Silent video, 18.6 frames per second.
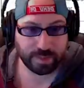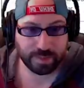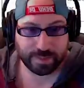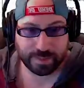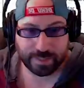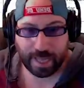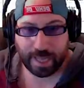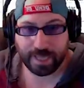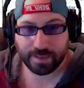to
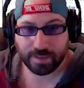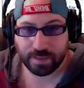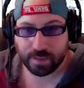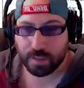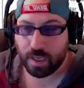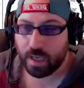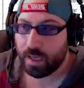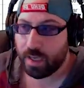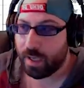
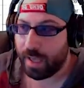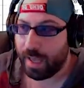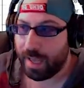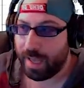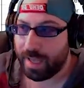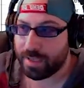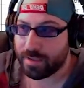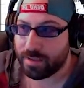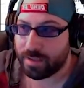stats.
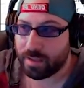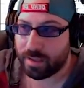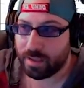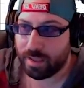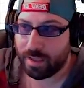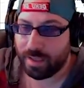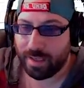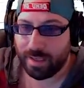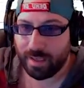And
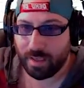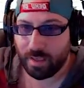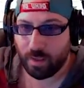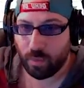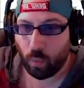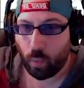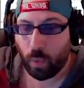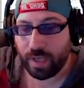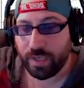
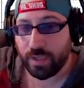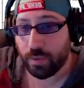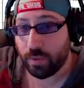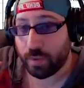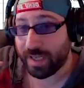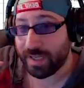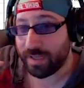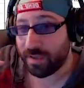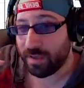when you
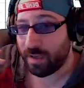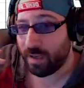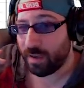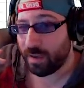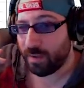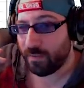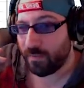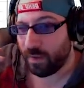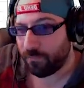can
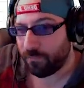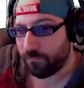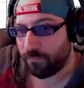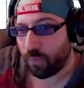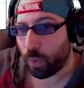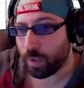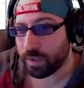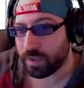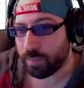
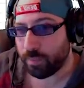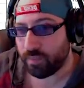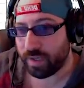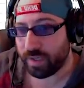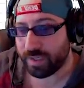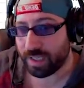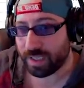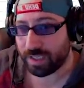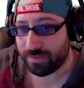afford to
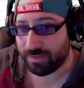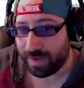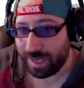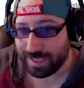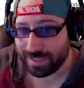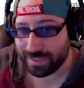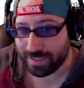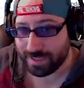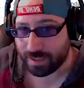bring the
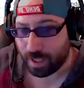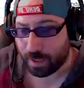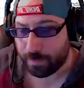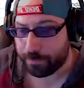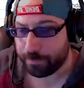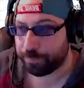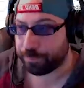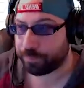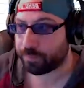classes
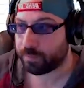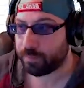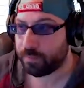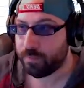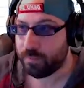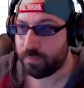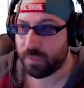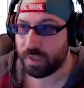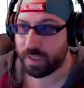up,
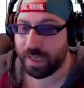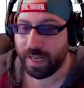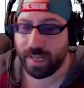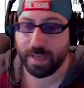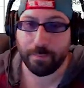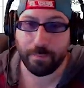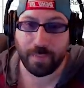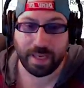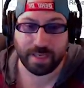
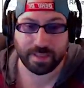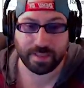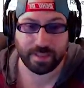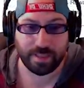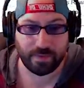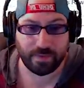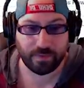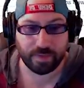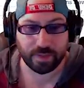it makes a
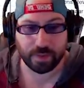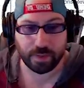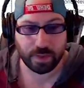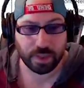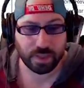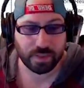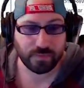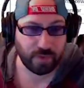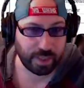difference. So
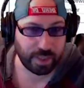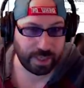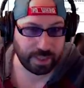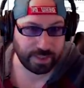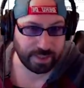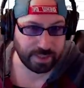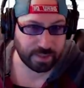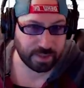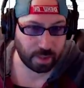just looking
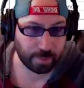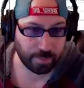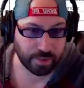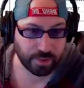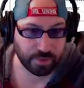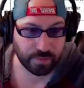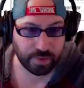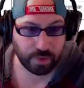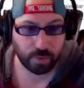at these
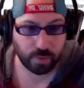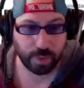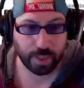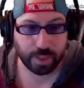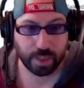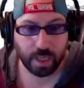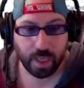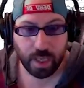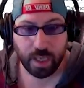numbers real quick,